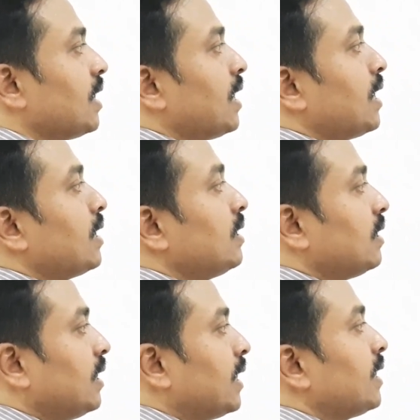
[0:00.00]

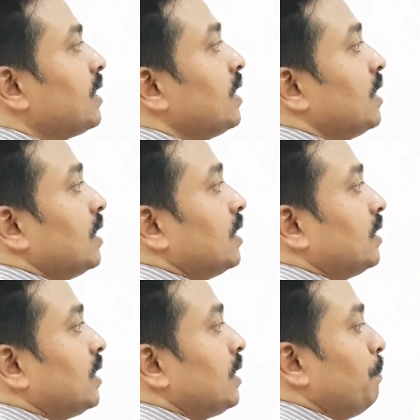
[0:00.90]
and then
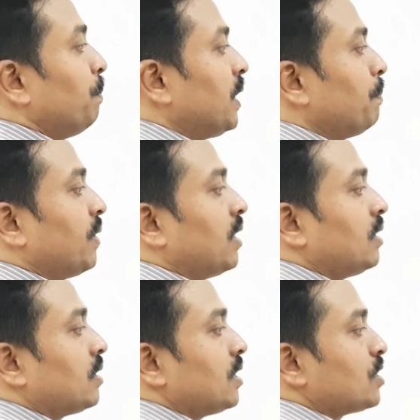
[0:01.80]
the B
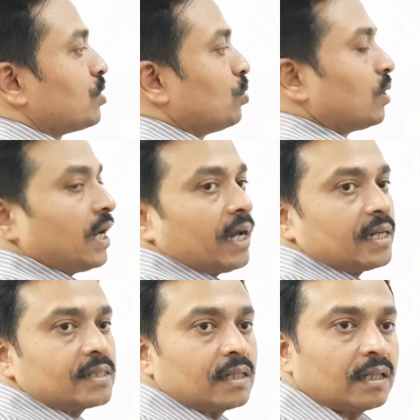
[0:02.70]
part is known
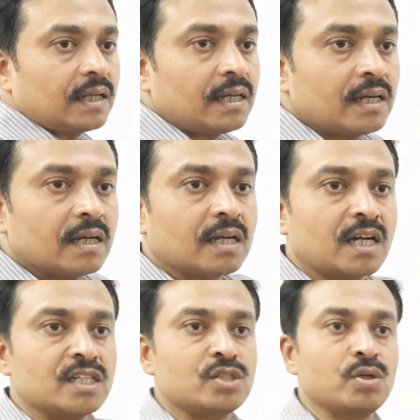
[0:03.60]
as the
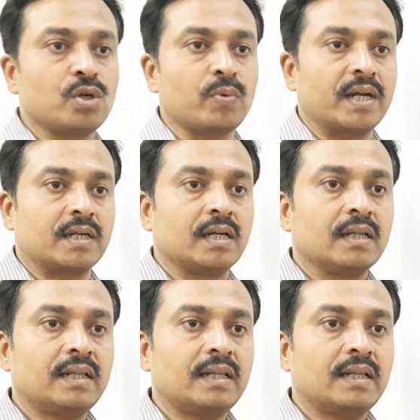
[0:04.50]
consequent.